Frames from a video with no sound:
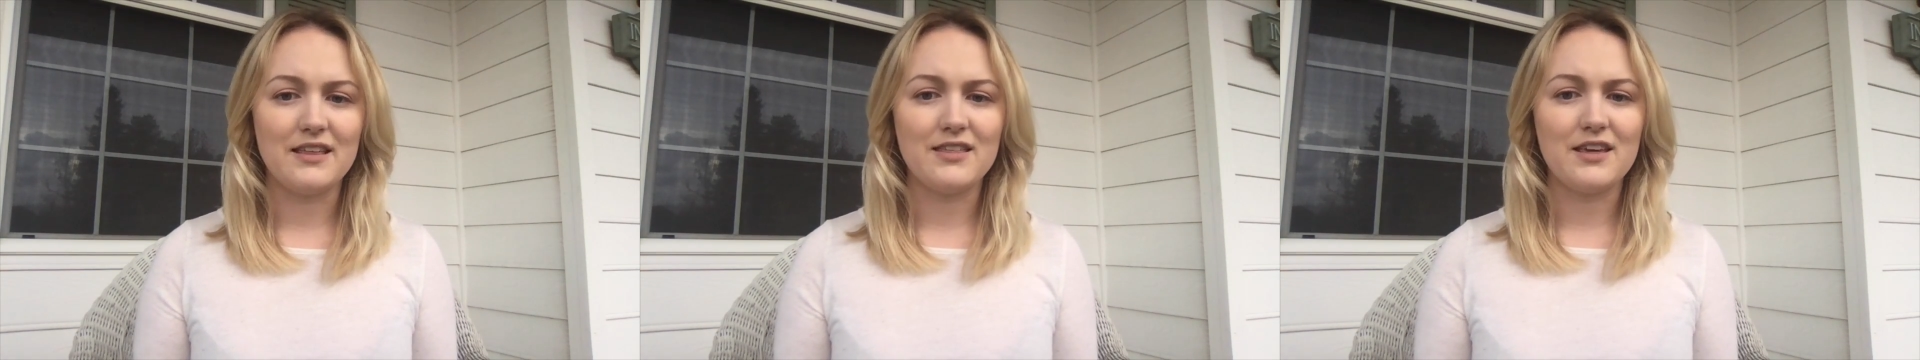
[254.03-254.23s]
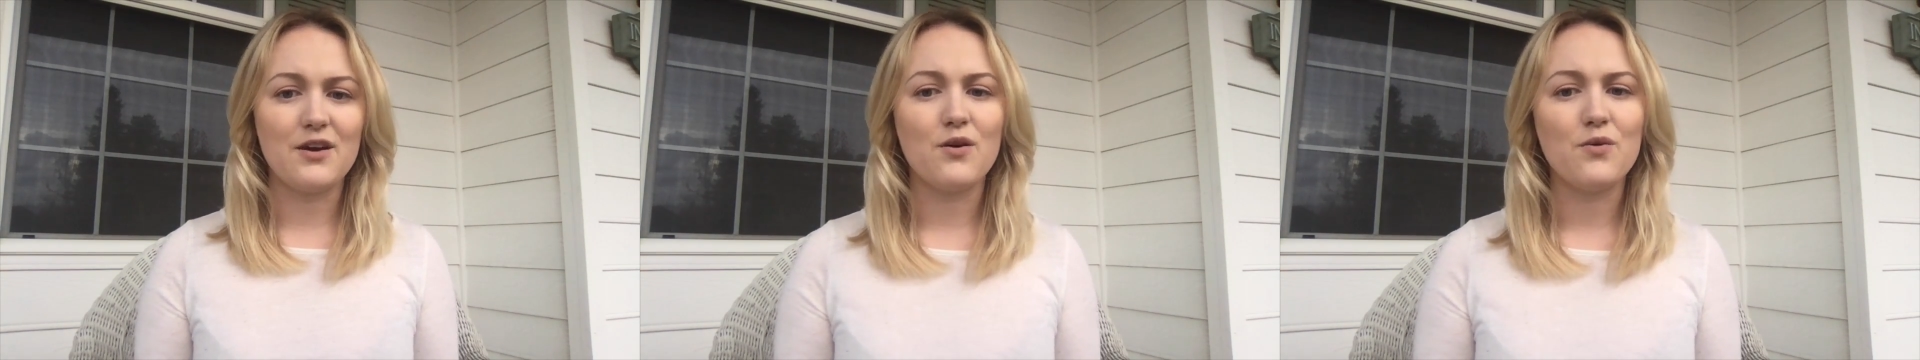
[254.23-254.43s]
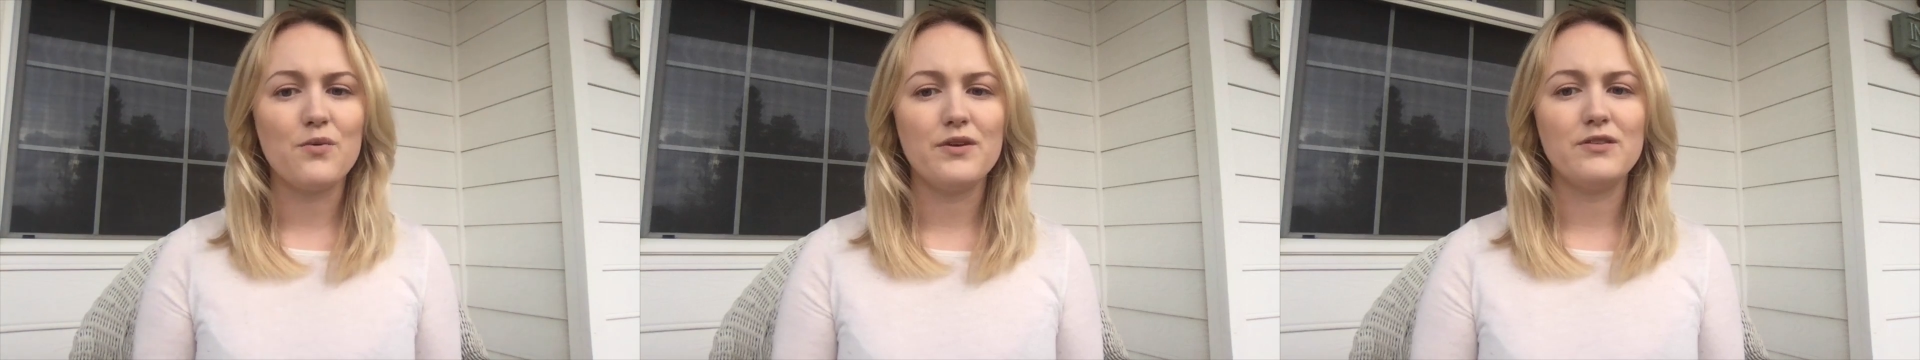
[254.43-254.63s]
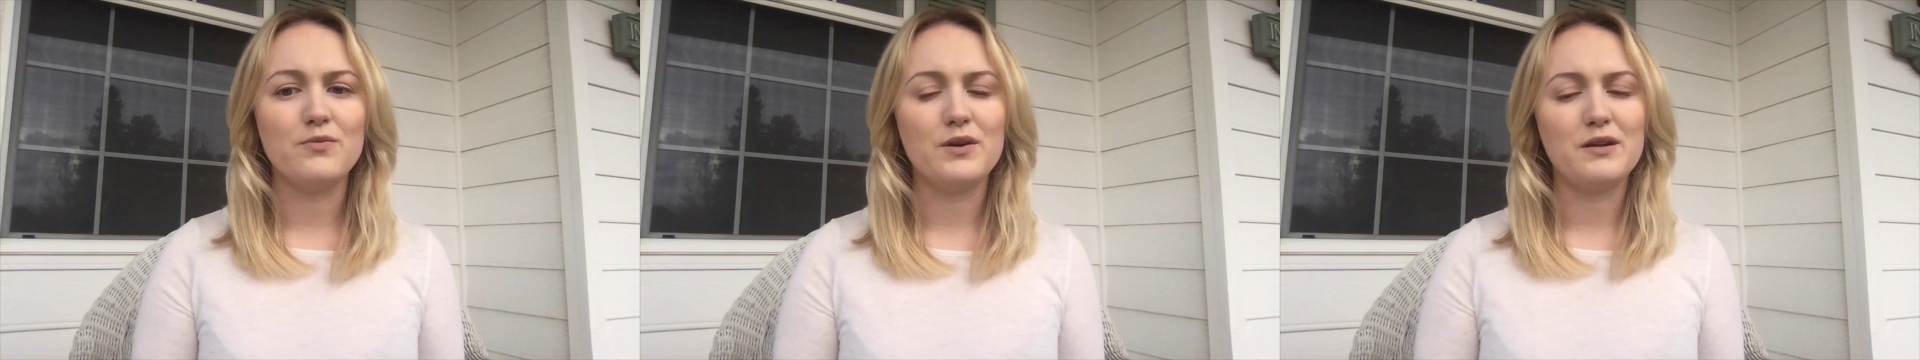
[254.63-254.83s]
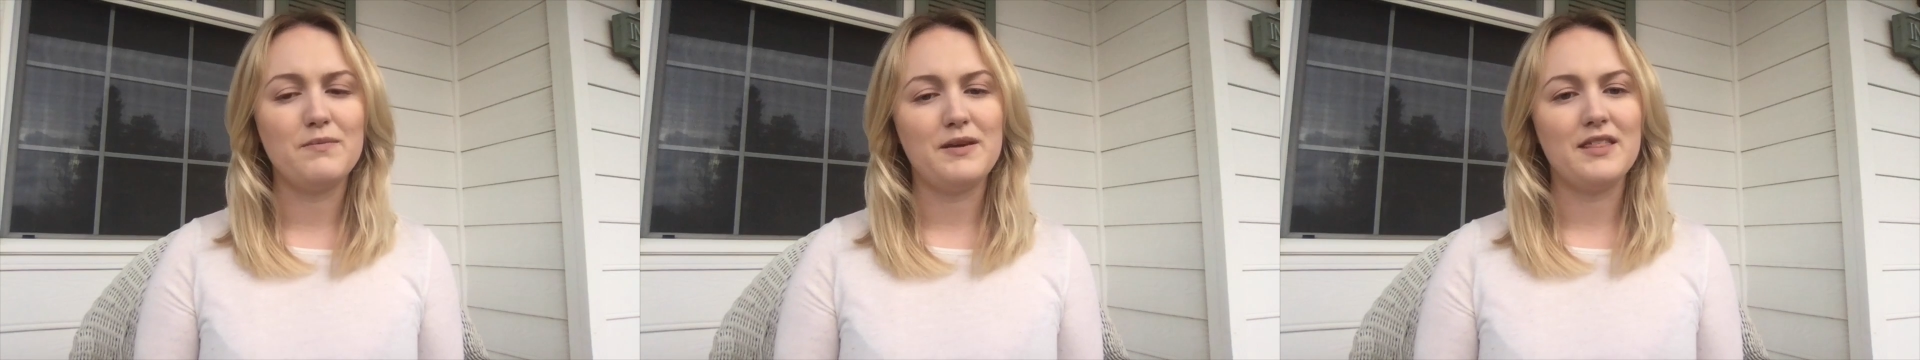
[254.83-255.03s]
They always
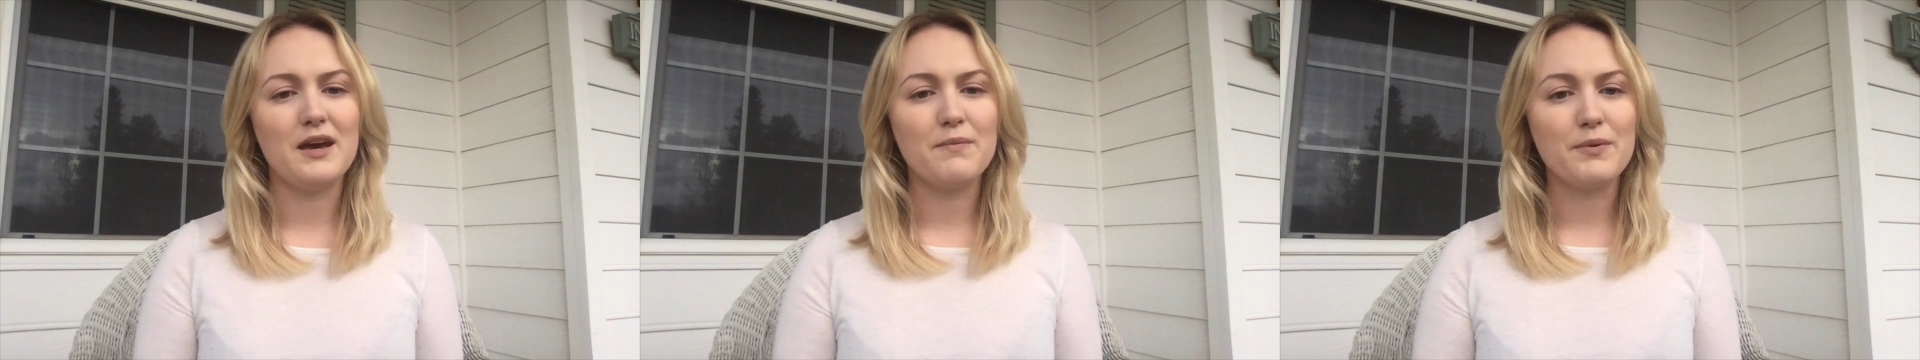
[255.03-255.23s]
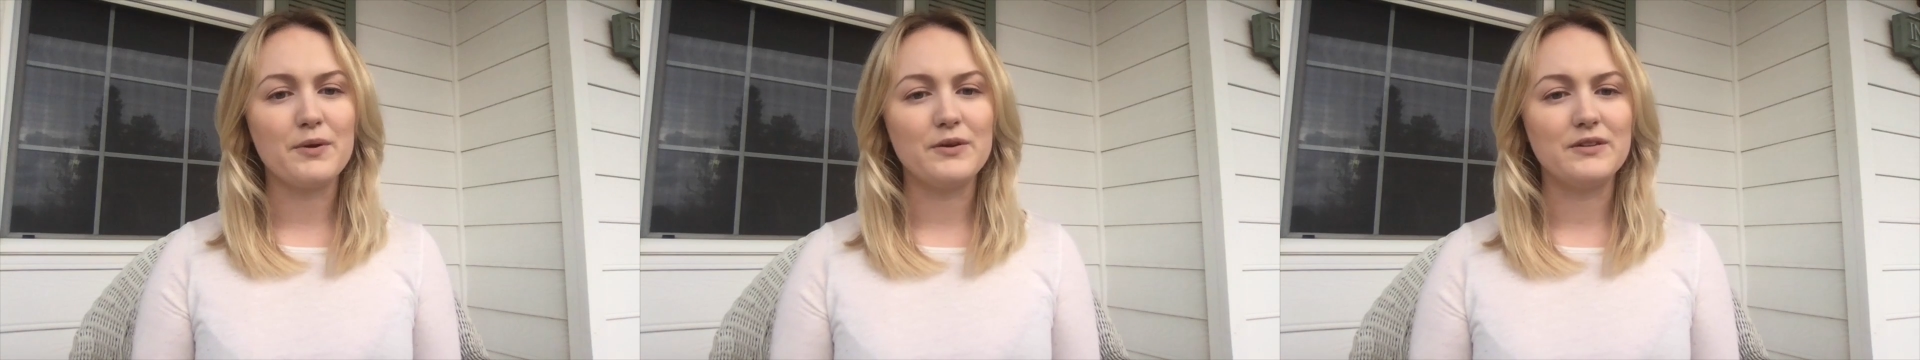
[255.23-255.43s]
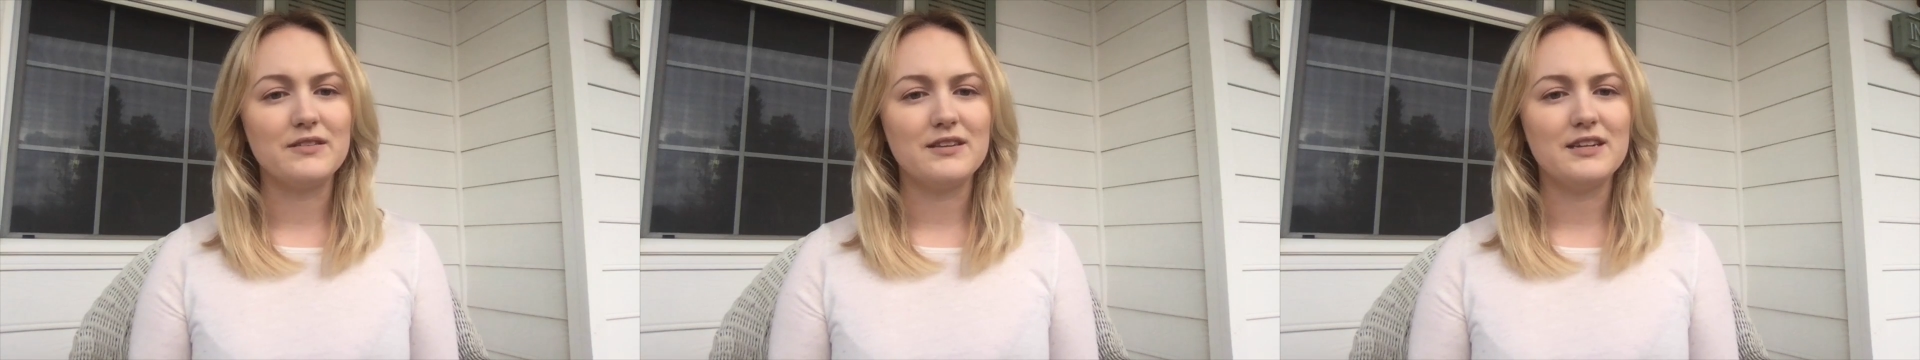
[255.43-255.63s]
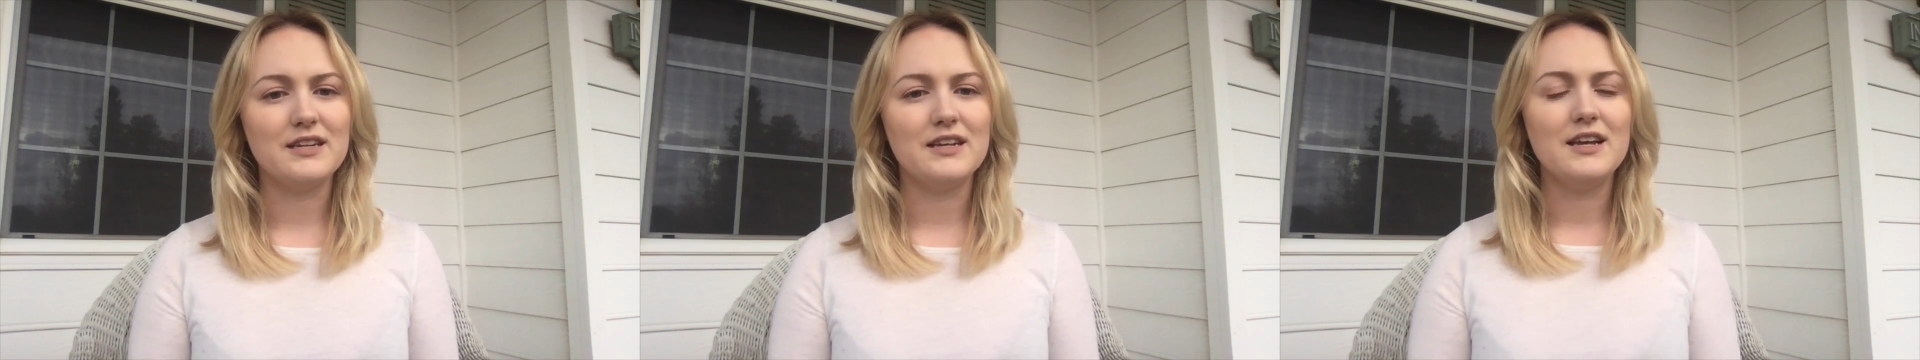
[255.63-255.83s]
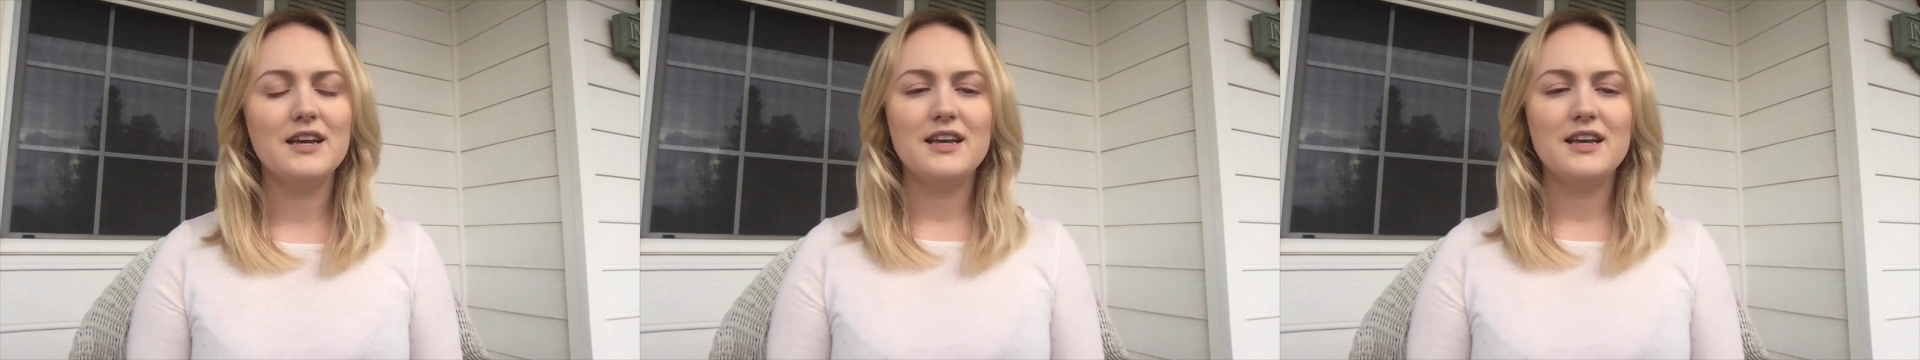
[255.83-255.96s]
want to be that person